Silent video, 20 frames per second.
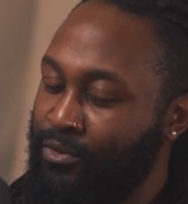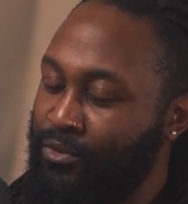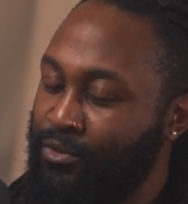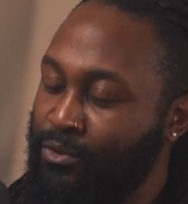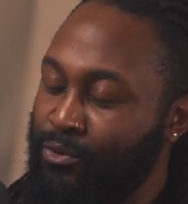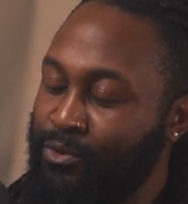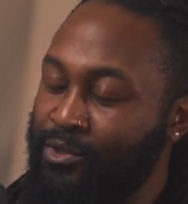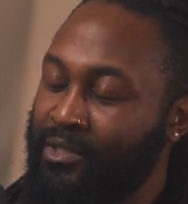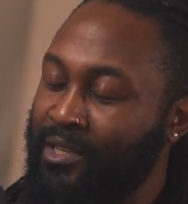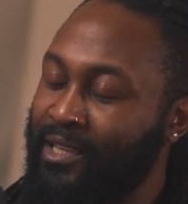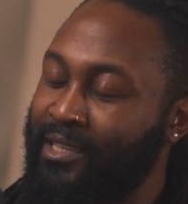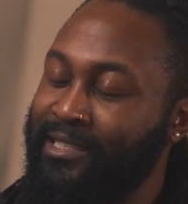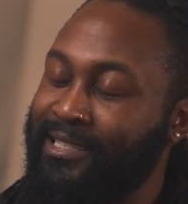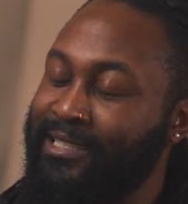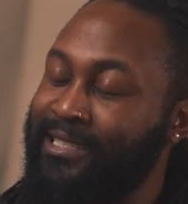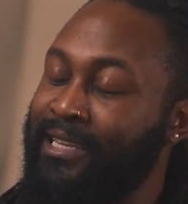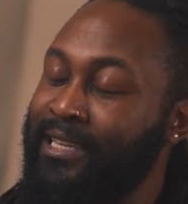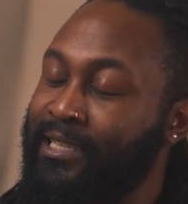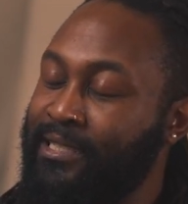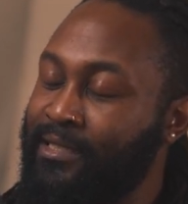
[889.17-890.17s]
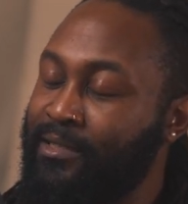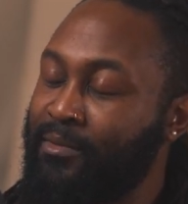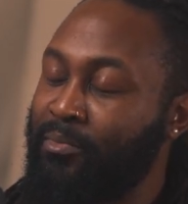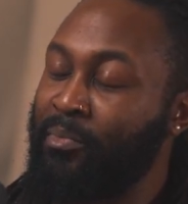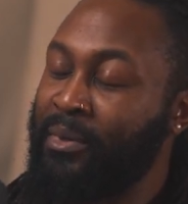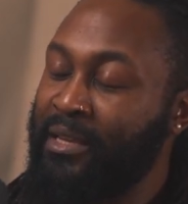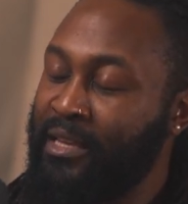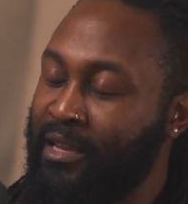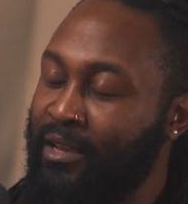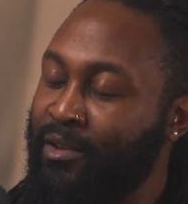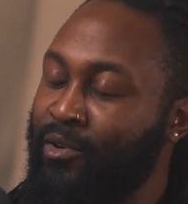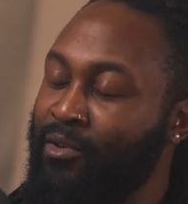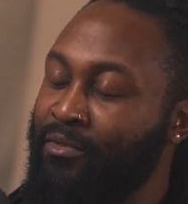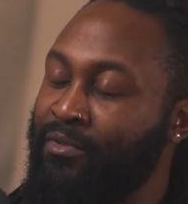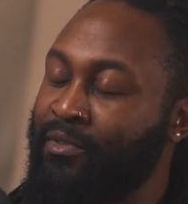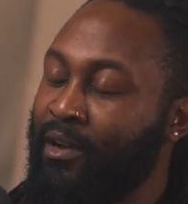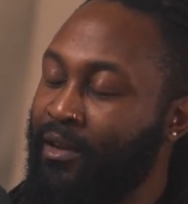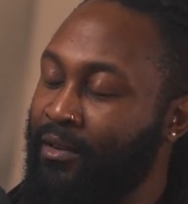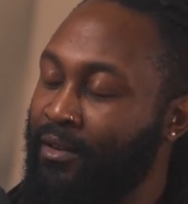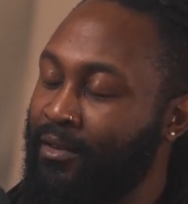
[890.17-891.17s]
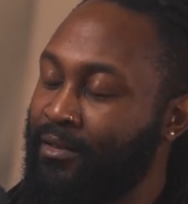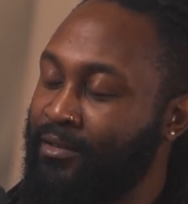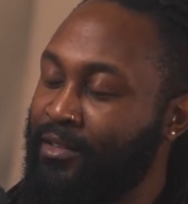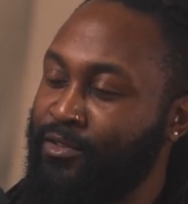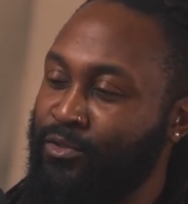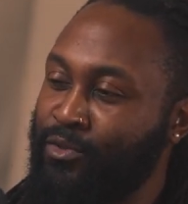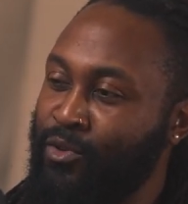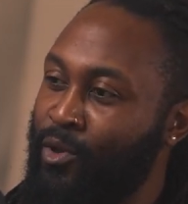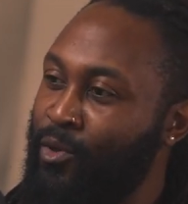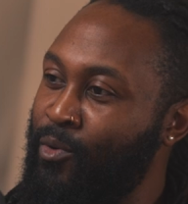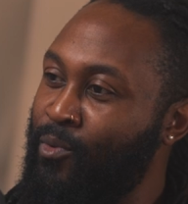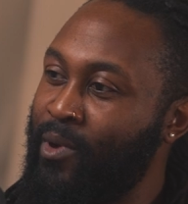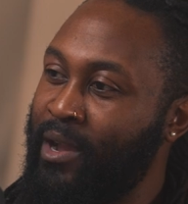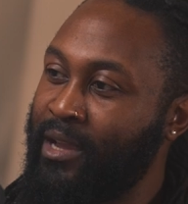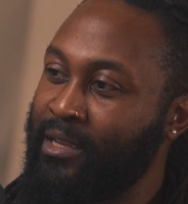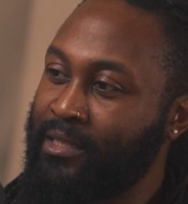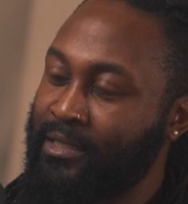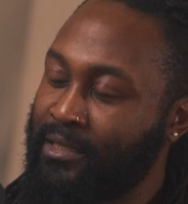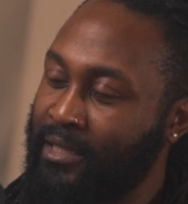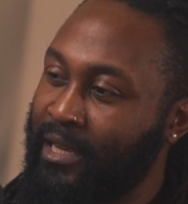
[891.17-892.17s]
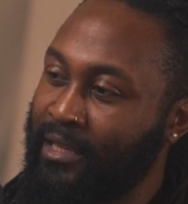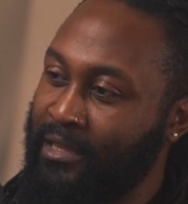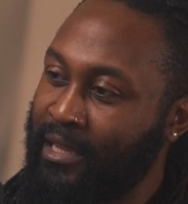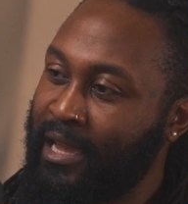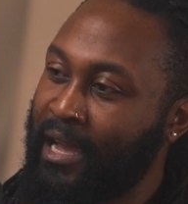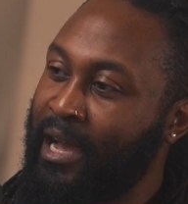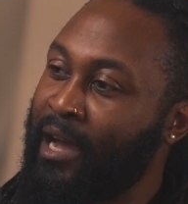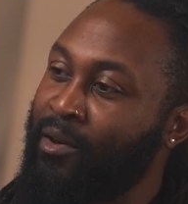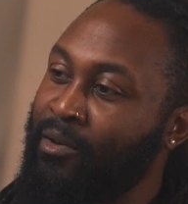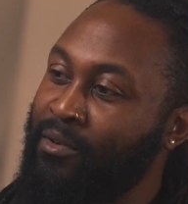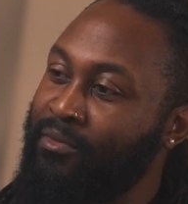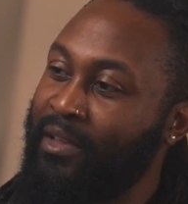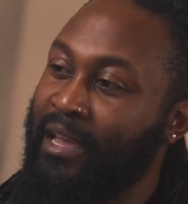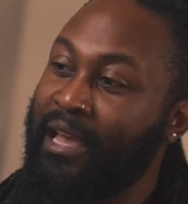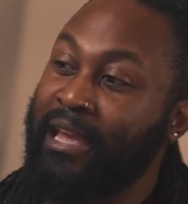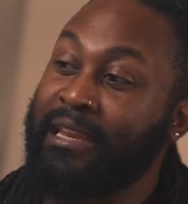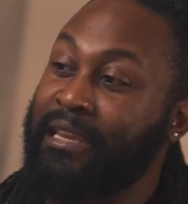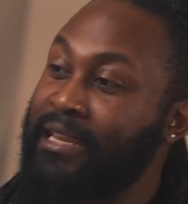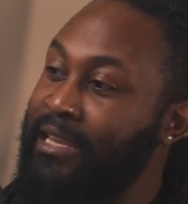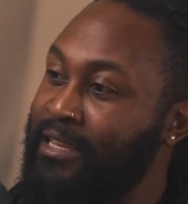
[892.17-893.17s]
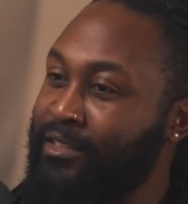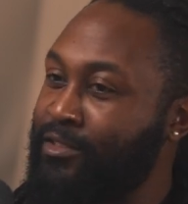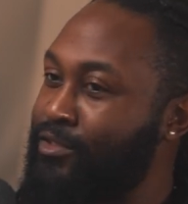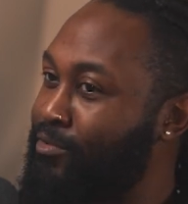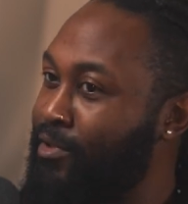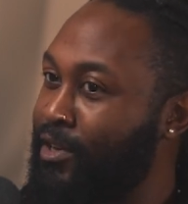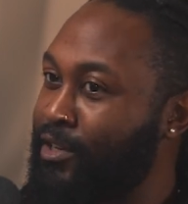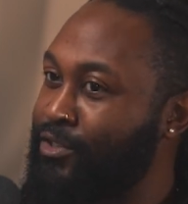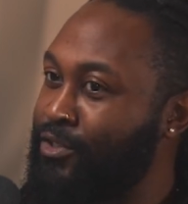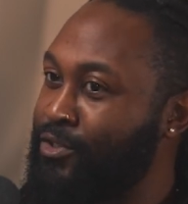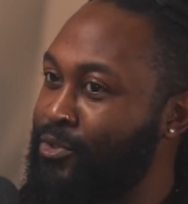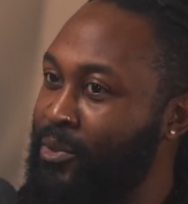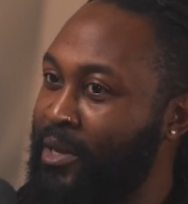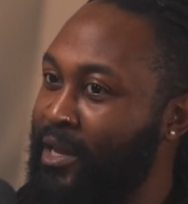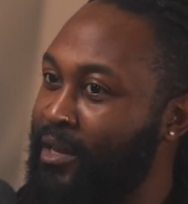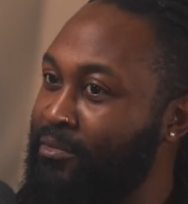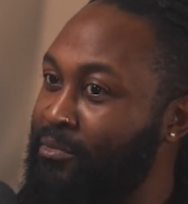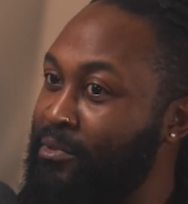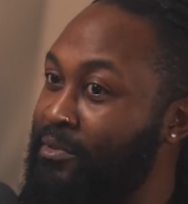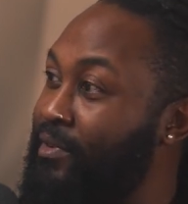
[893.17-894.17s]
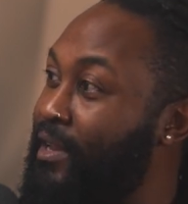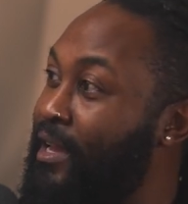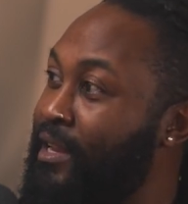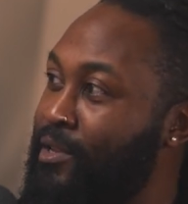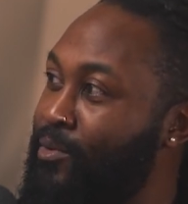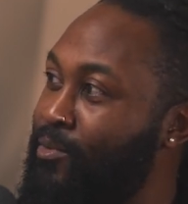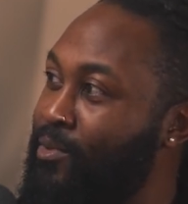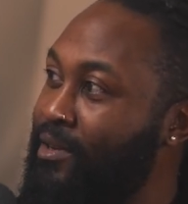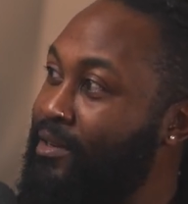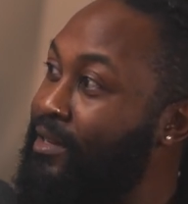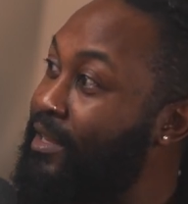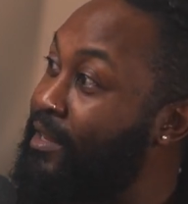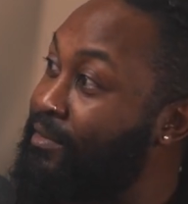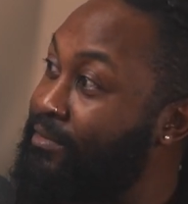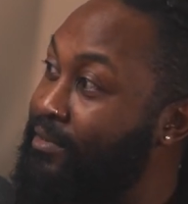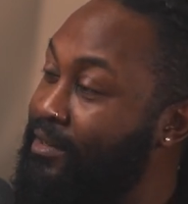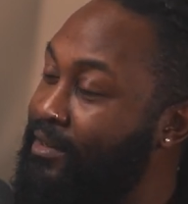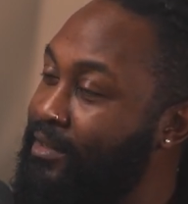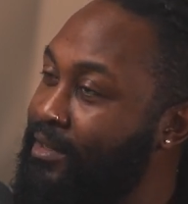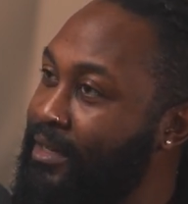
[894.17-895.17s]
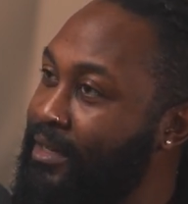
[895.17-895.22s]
you just exist being of color. There's no way to take that out of any interaction you have with anyone ever.